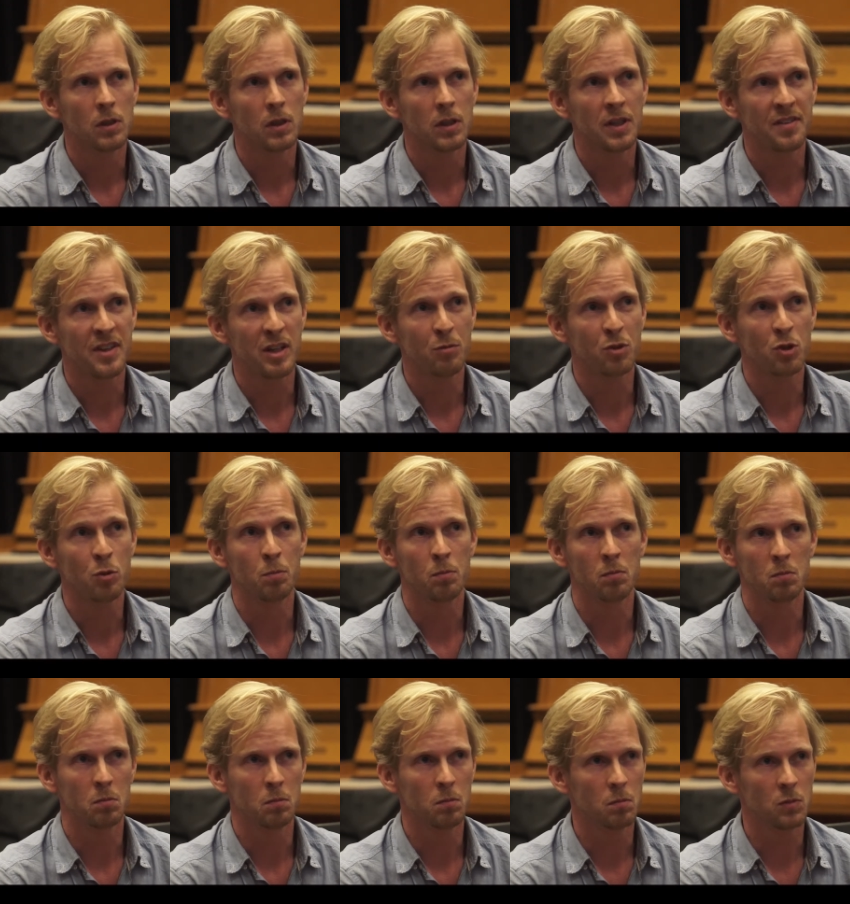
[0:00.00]
attempt to
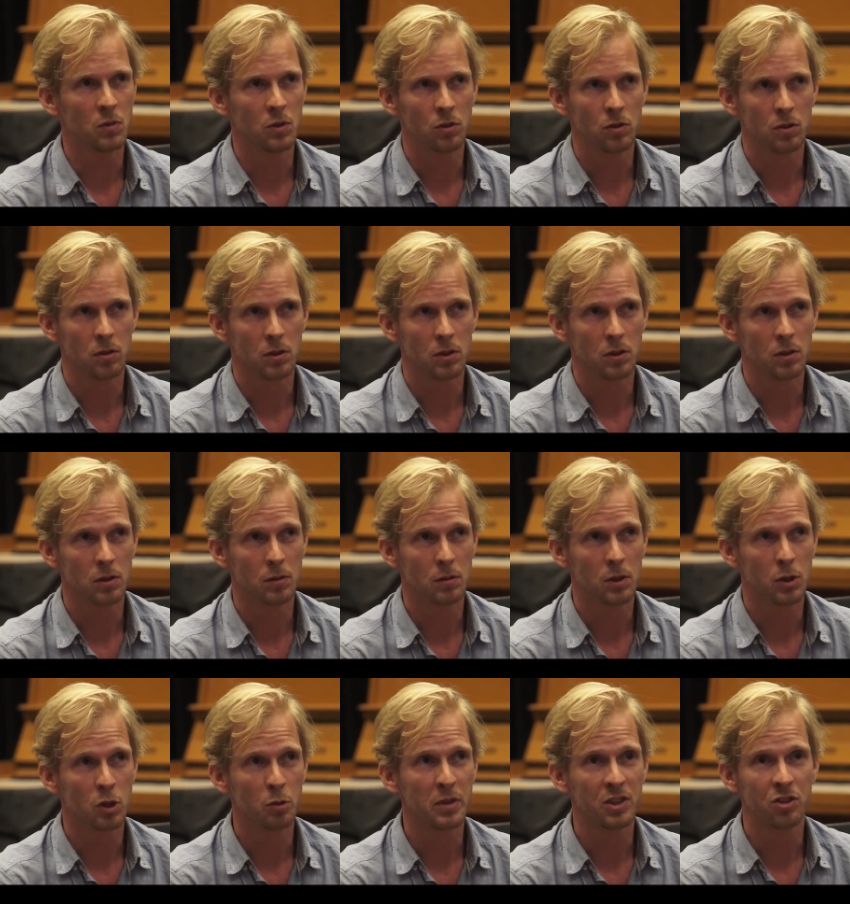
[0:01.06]

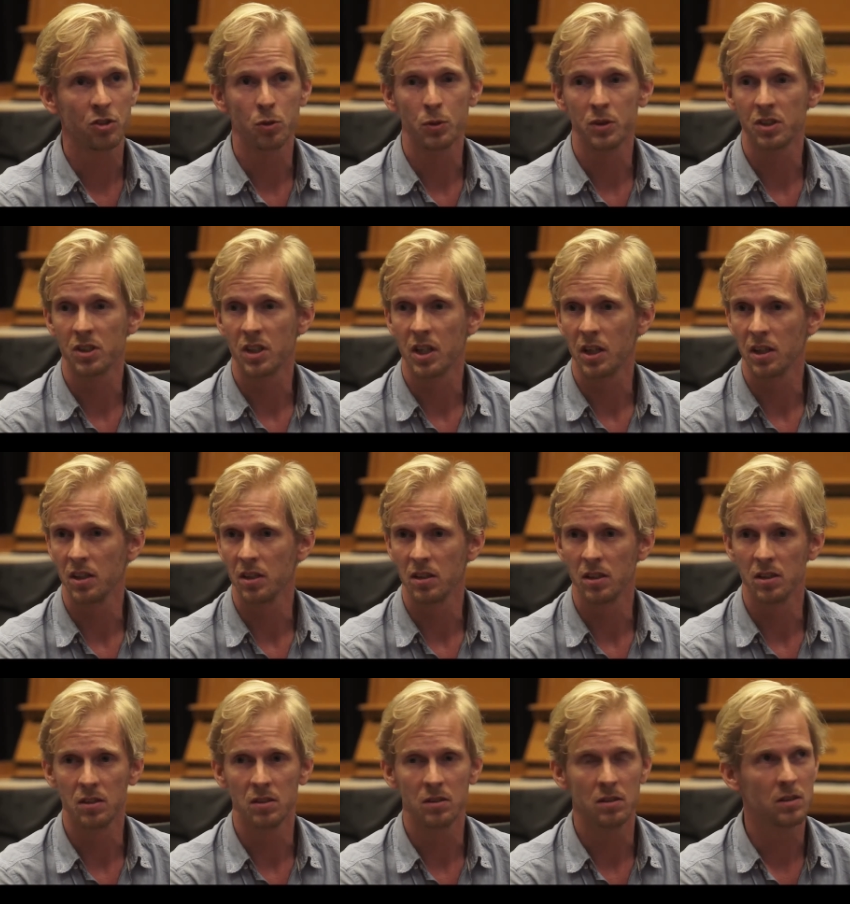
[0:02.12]
commit suicide,
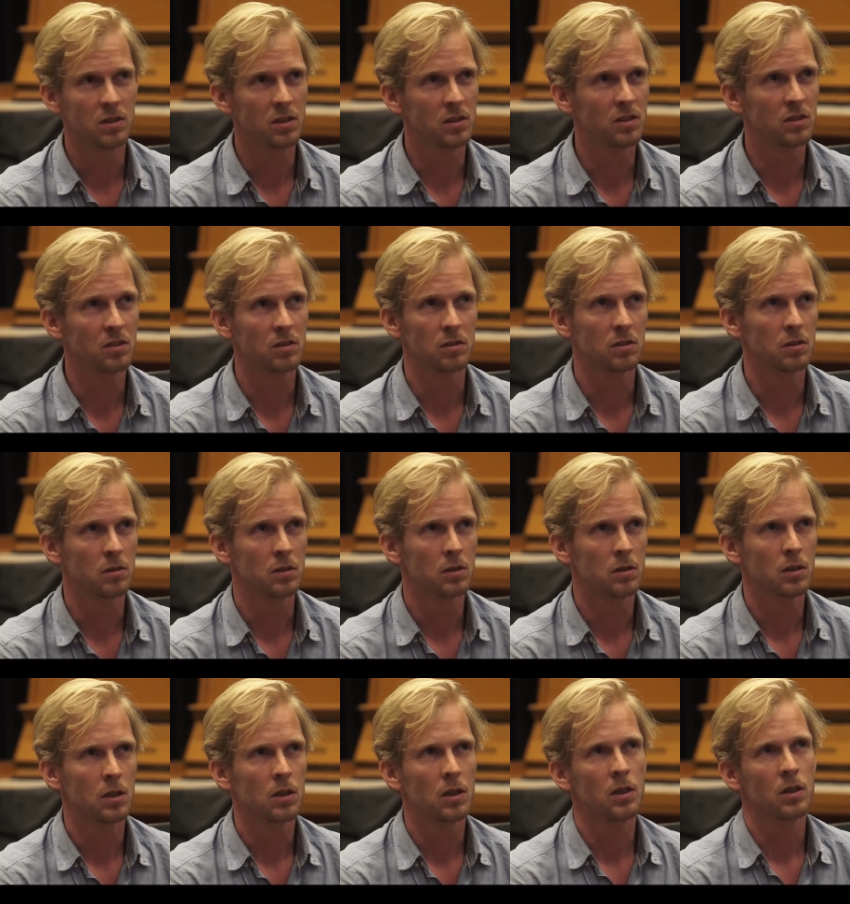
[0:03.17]
and
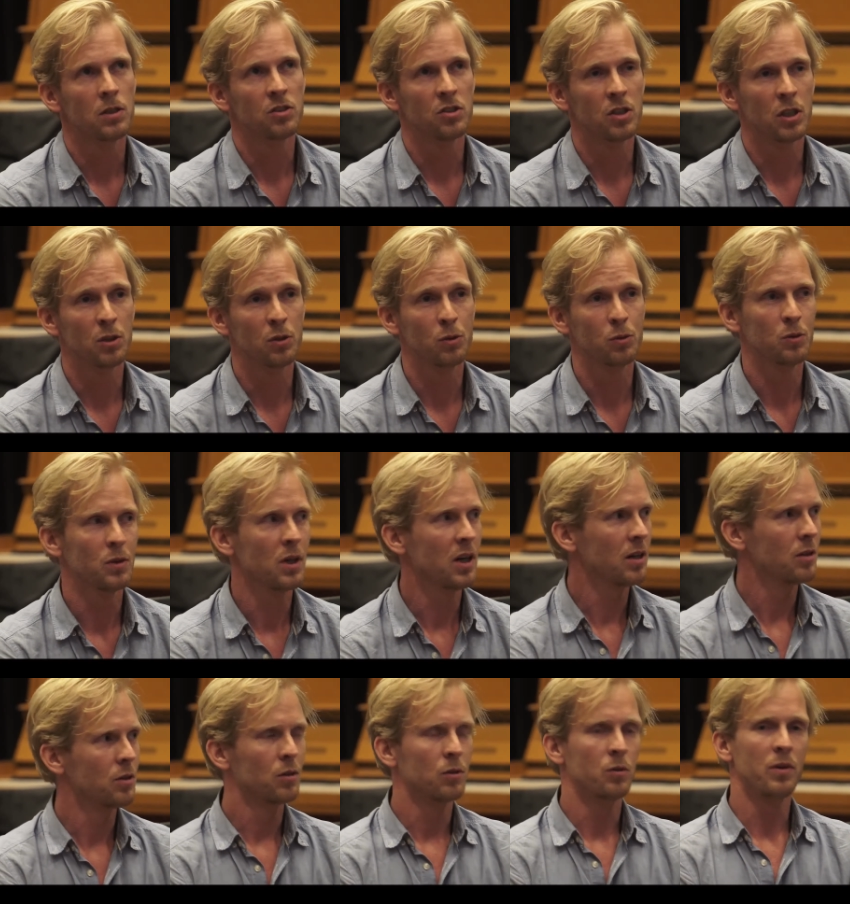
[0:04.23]
so
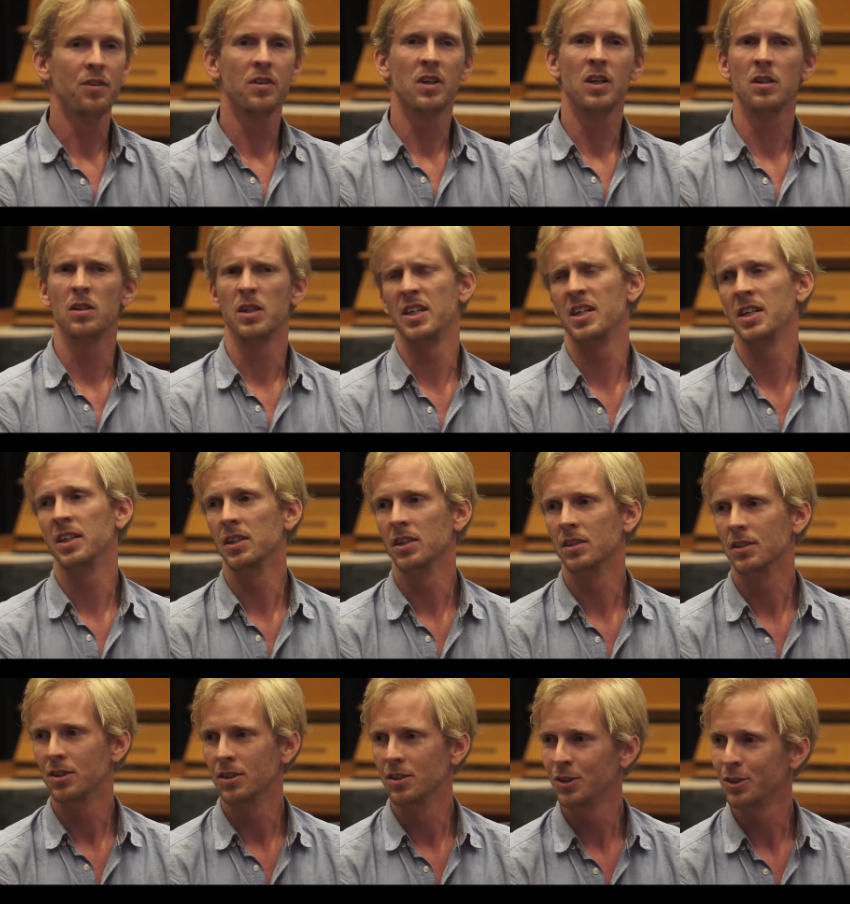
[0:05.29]
we thought, hey,
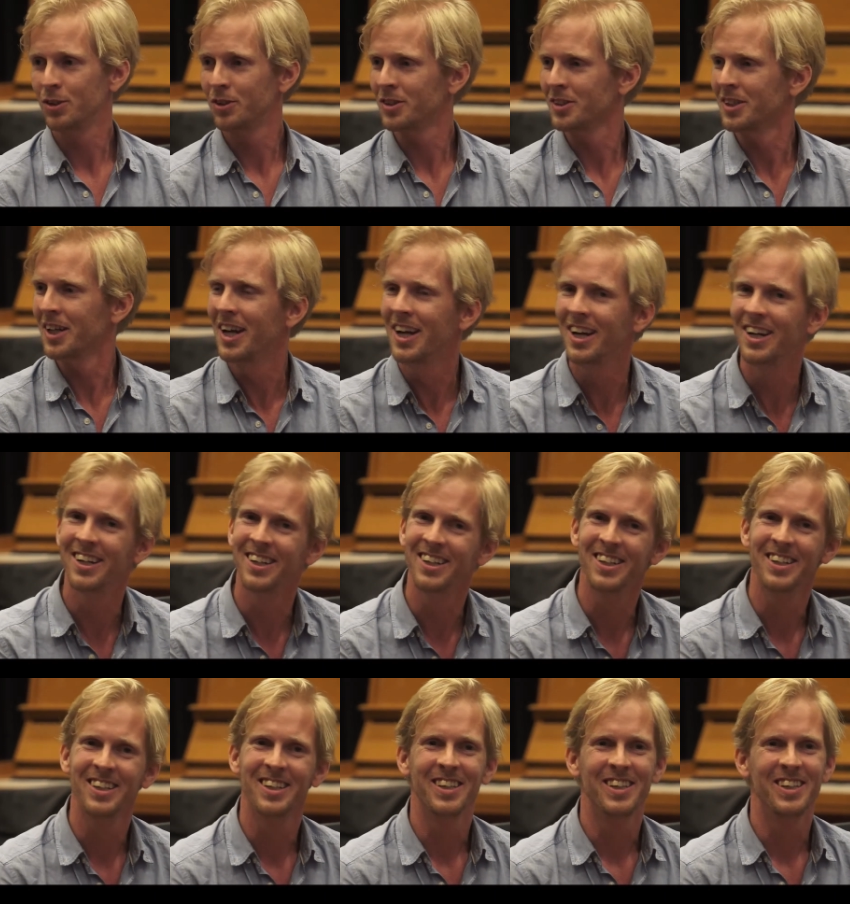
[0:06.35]
dude,
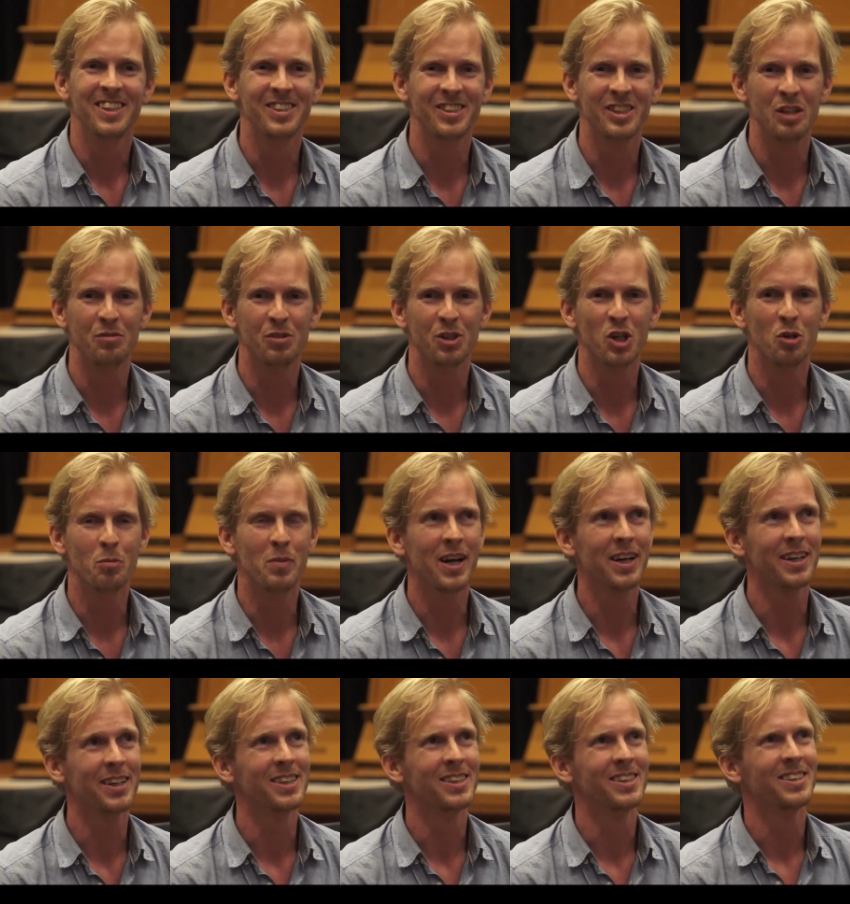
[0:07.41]
it's time to go
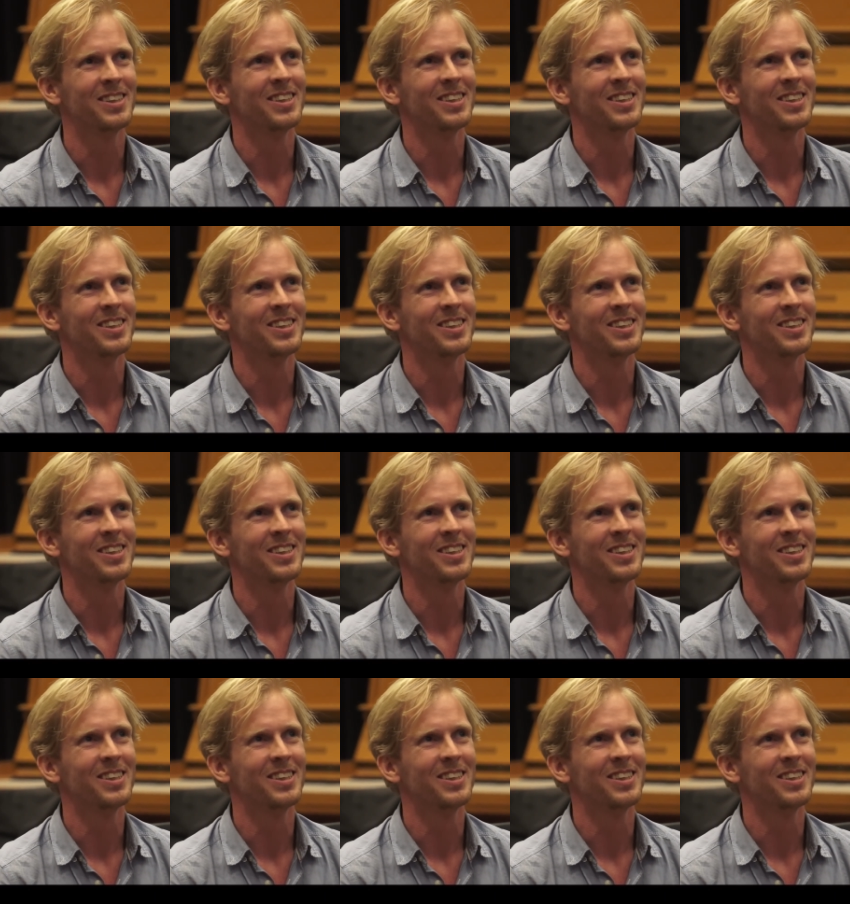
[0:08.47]
back.